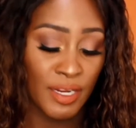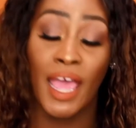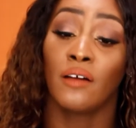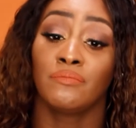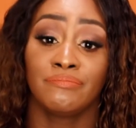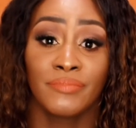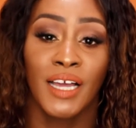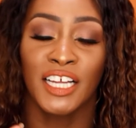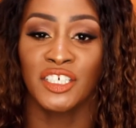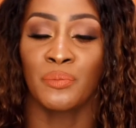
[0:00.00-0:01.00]
that,
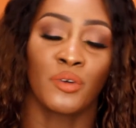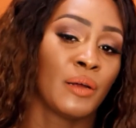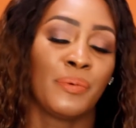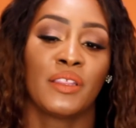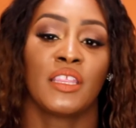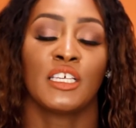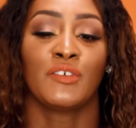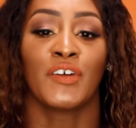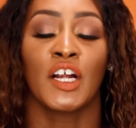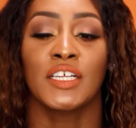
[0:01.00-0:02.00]
I should have brought up this
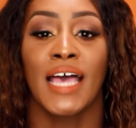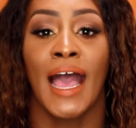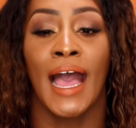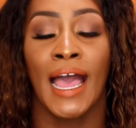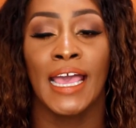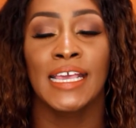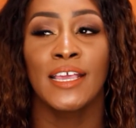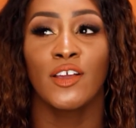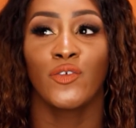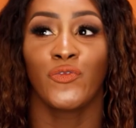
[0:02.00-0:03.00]
first. I
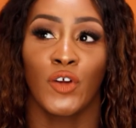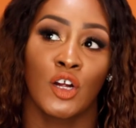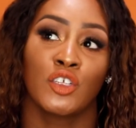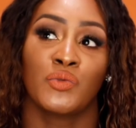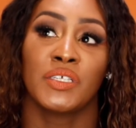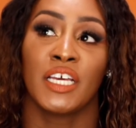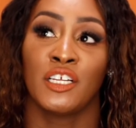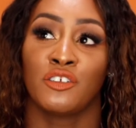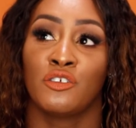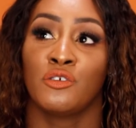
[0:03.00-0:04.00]
first was
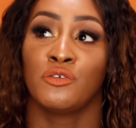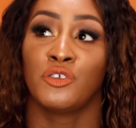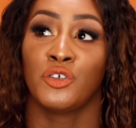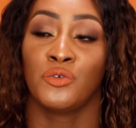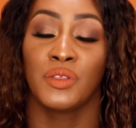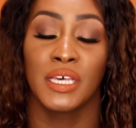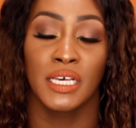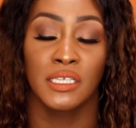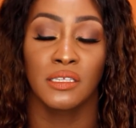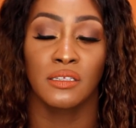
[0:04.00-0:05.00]
introduced to
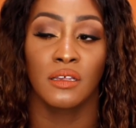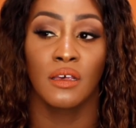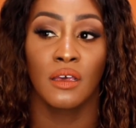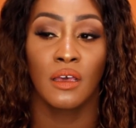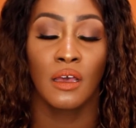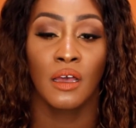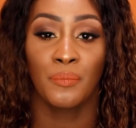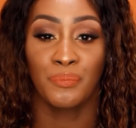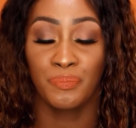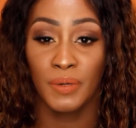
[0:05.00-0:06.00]
this
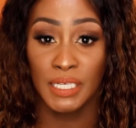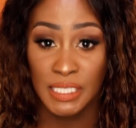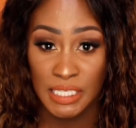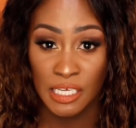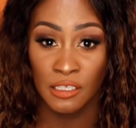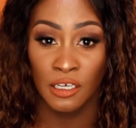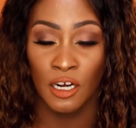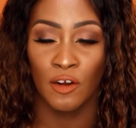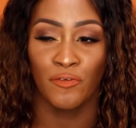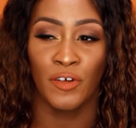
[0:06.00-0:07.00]
concealer
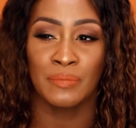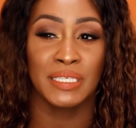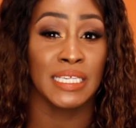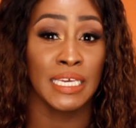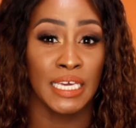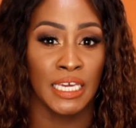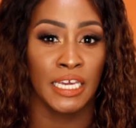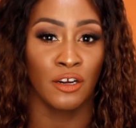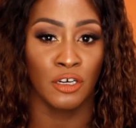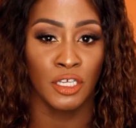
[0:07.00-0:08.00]
from CKey
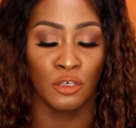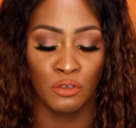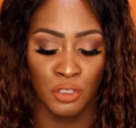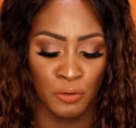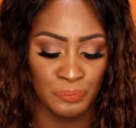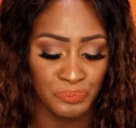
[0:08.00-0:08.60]
here on YouTube.